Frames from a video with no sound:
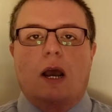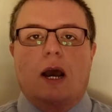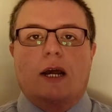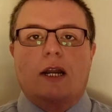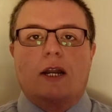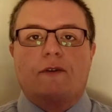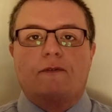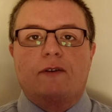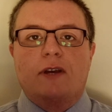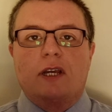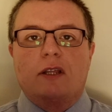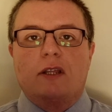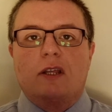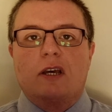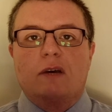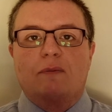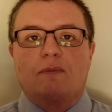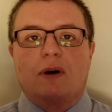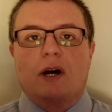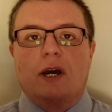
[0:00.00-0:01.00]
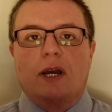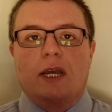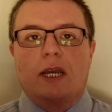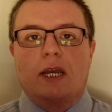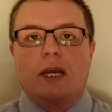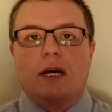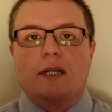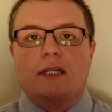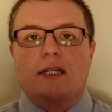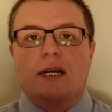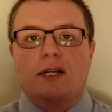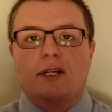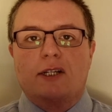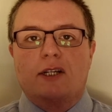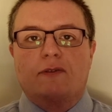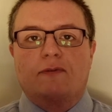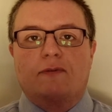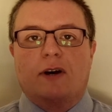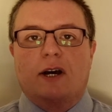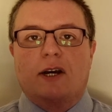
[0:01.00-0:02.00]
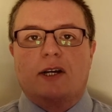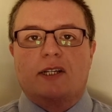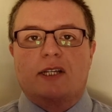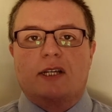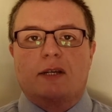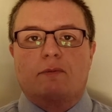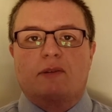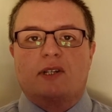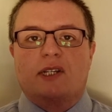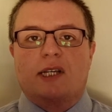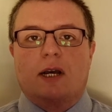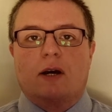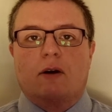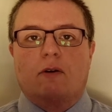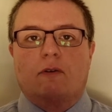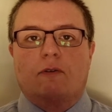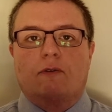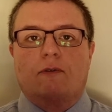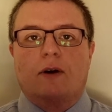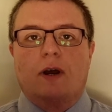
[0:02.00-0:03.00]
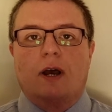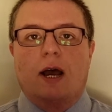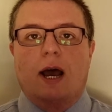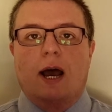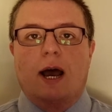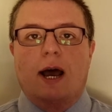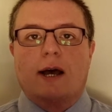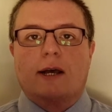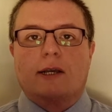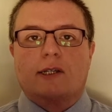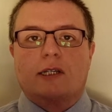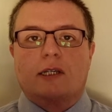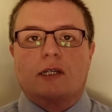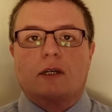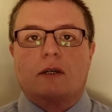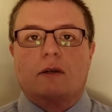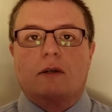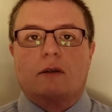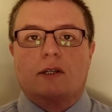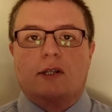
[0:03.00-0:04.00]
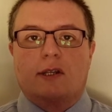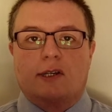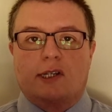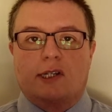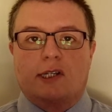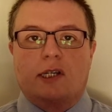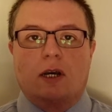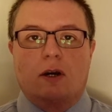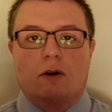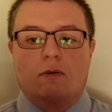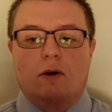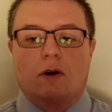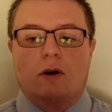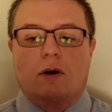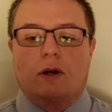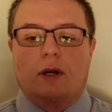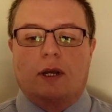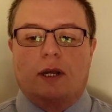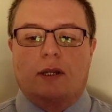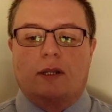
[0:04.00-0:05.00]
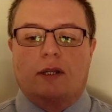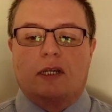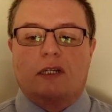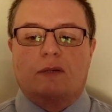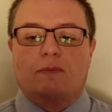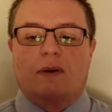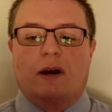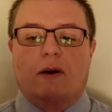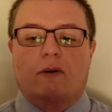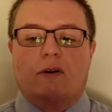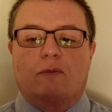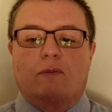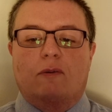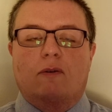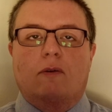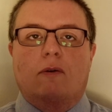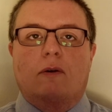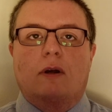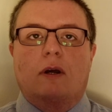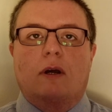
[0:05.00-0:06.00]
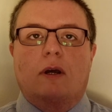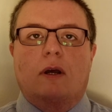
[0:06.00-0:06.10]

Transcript: And I think thereby he identifies himself as the sower in this parable,